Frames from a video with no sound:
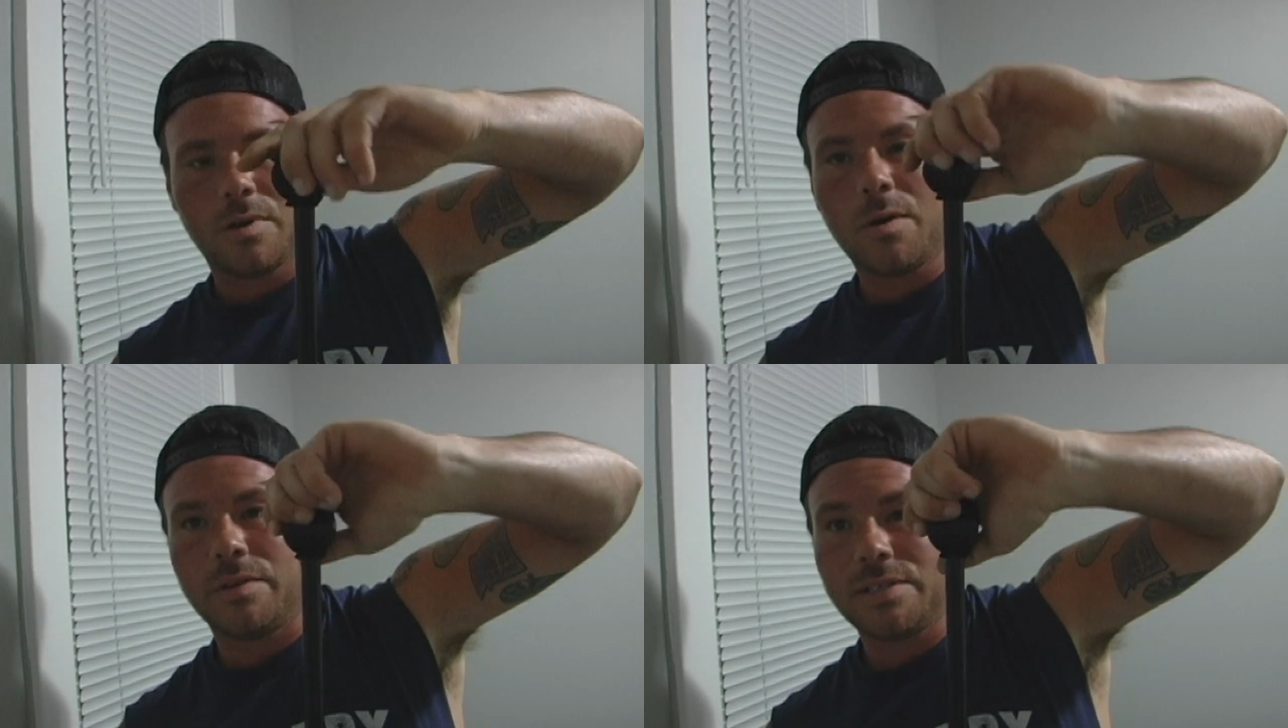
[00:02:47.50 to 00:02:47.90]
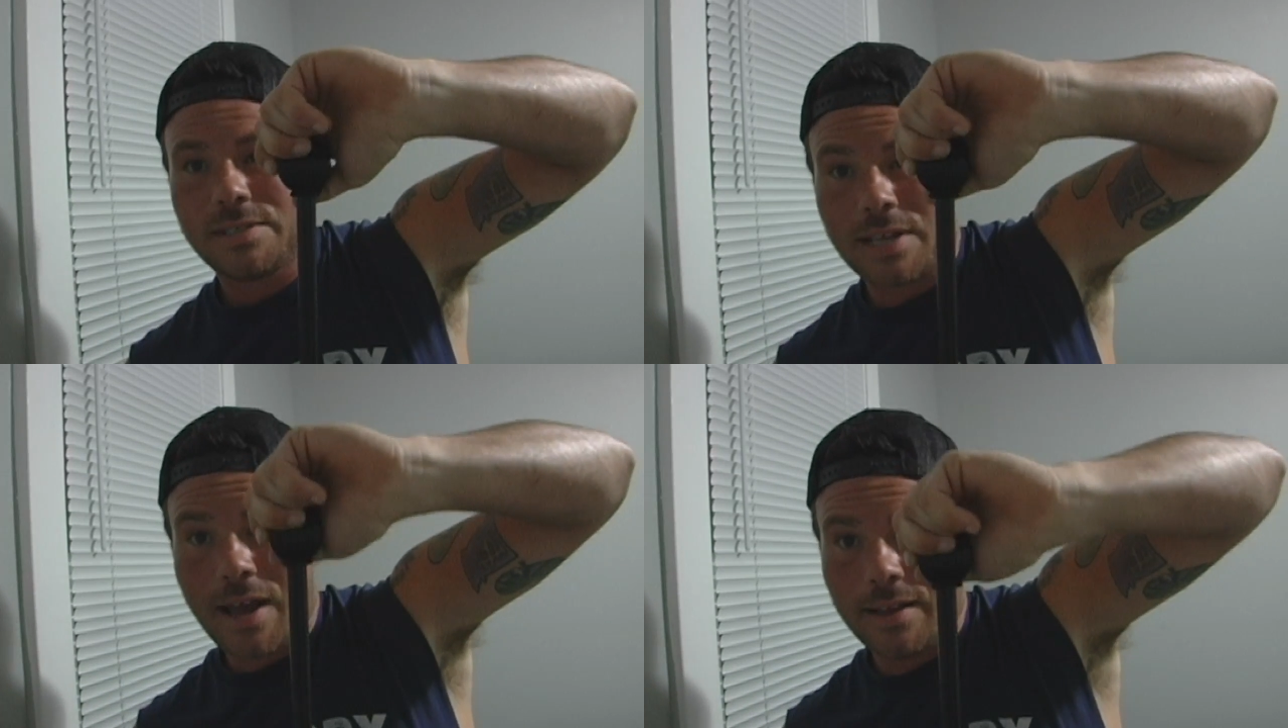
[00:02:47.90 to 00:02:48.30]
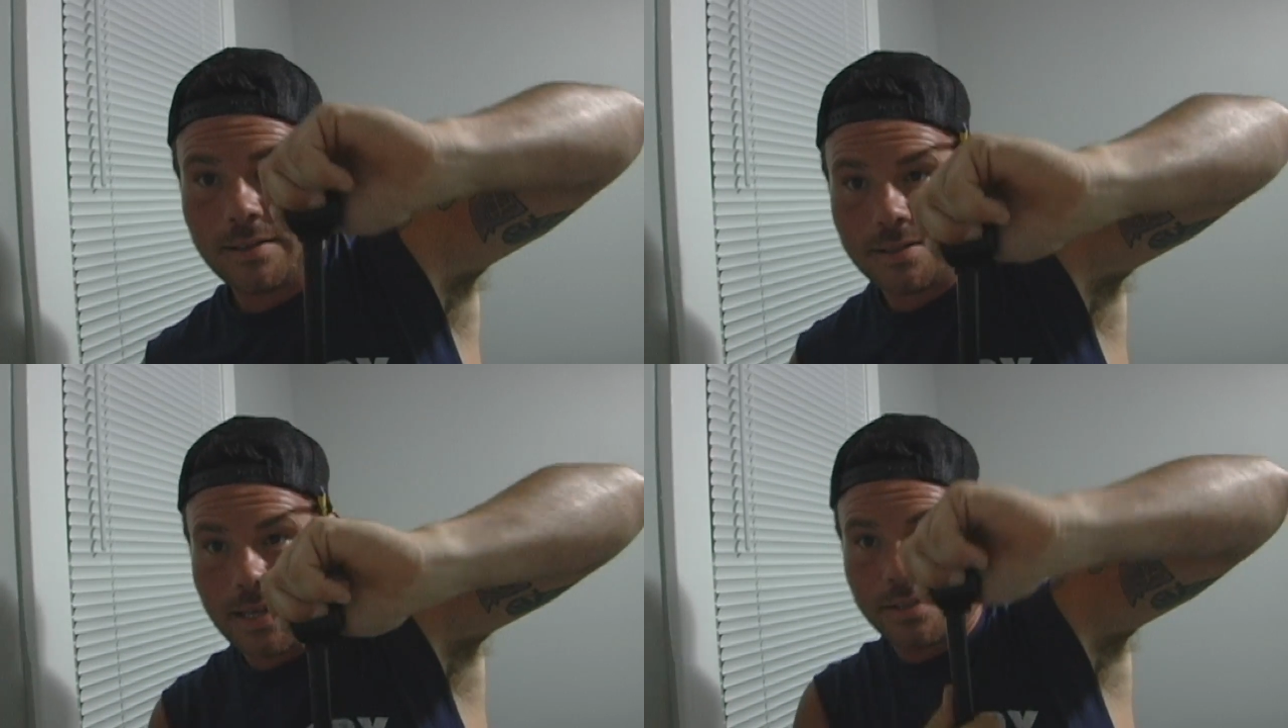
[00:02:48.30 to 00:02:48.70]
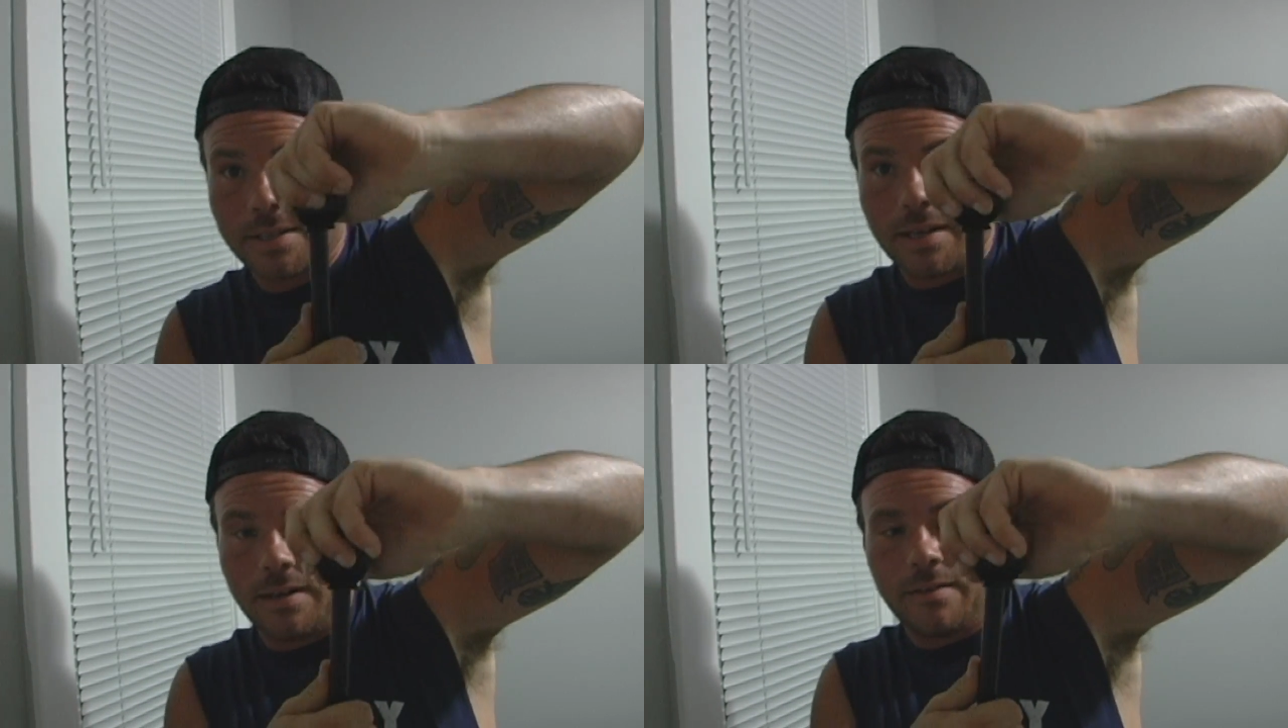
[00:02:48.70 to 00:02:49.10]
Oh, and this side, this is
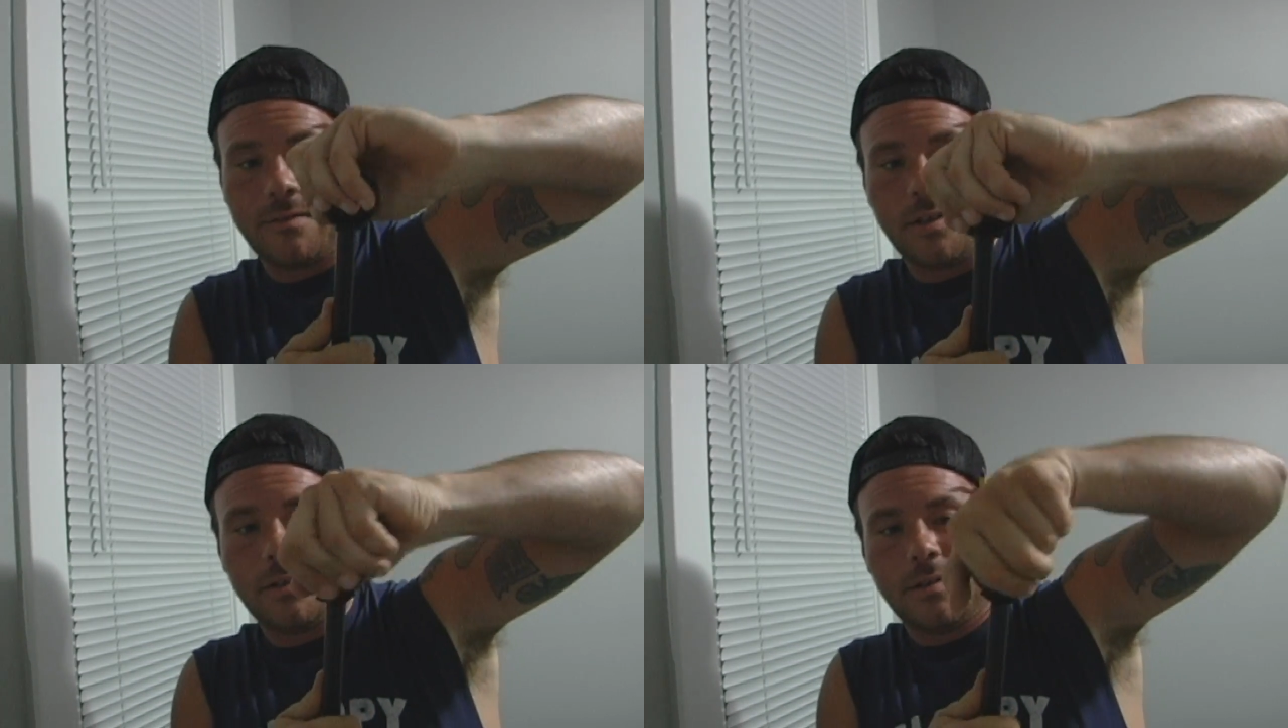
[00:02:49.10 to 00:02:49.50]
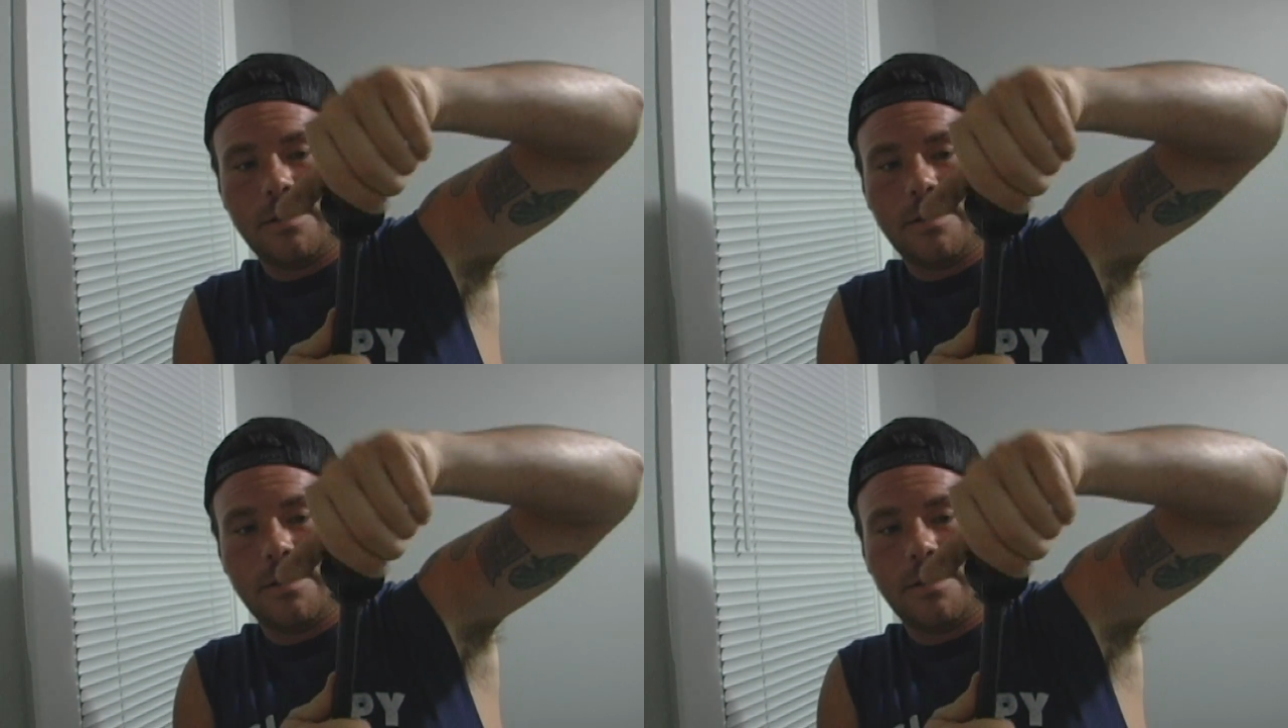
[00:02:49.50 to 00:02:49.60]
actually kind of nifty.